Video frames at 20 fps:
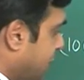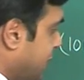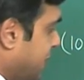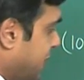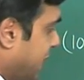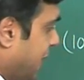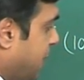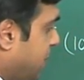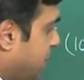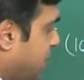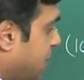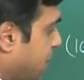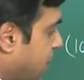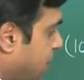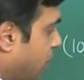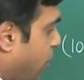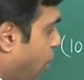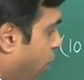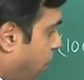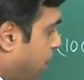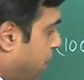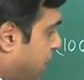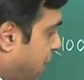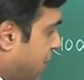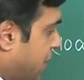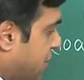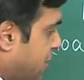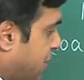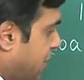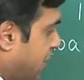same term
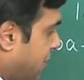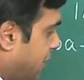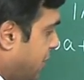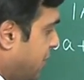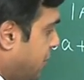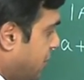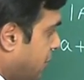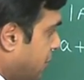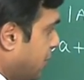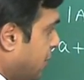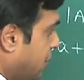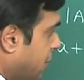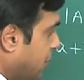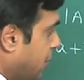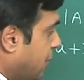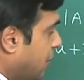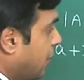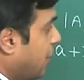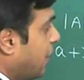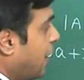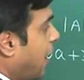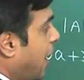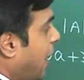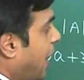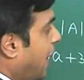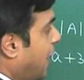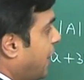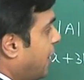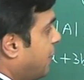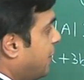obtained here
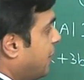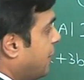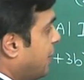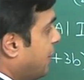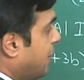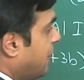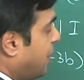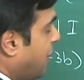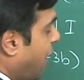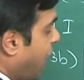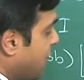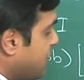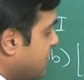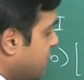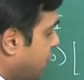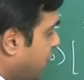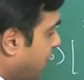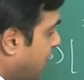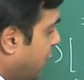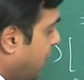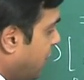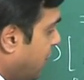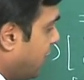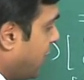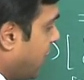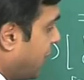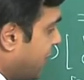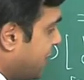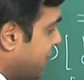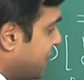and the last one
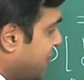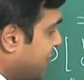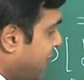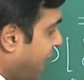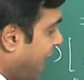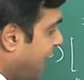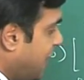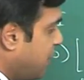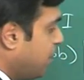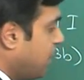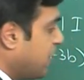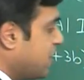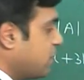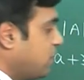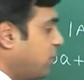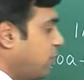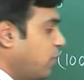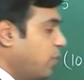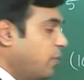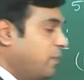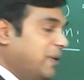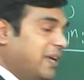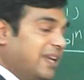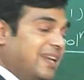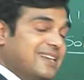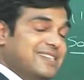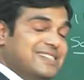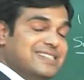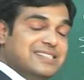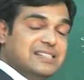that is 9 plus 4
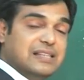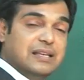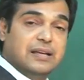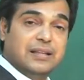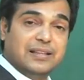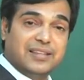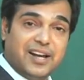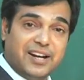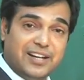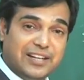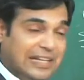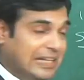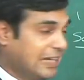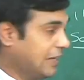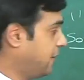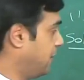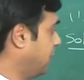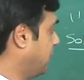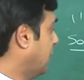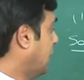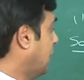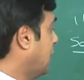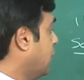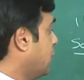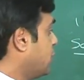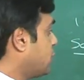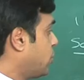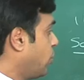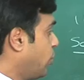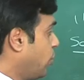meaning 13.
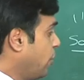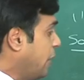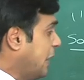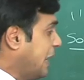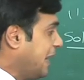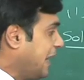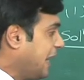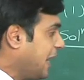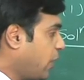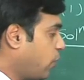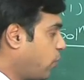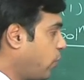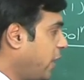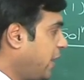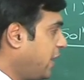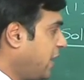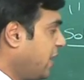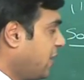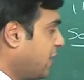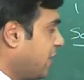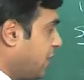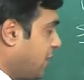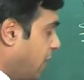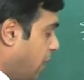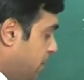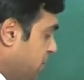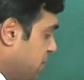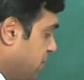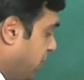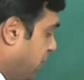So, equating the
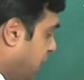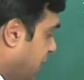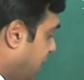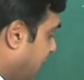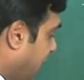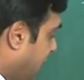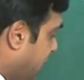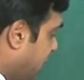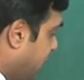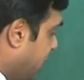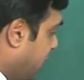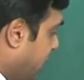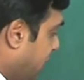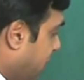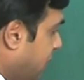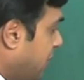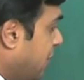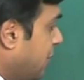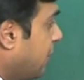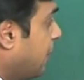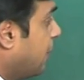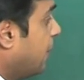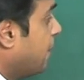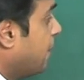terms we get here